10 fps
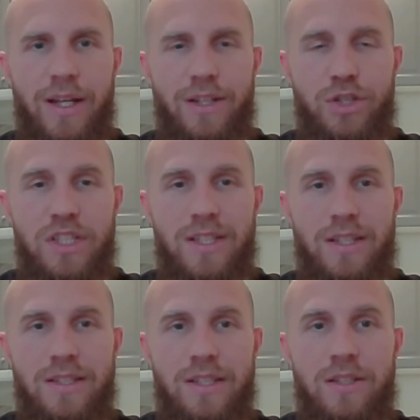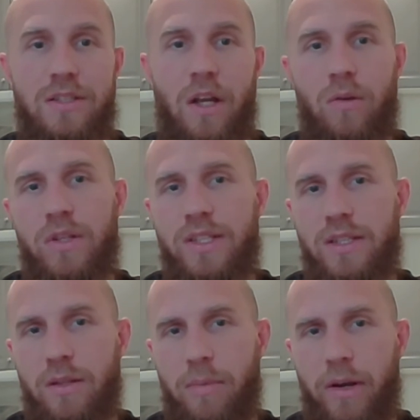And she sends it not only to
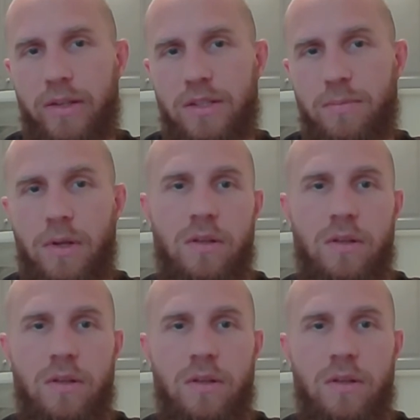the parents, but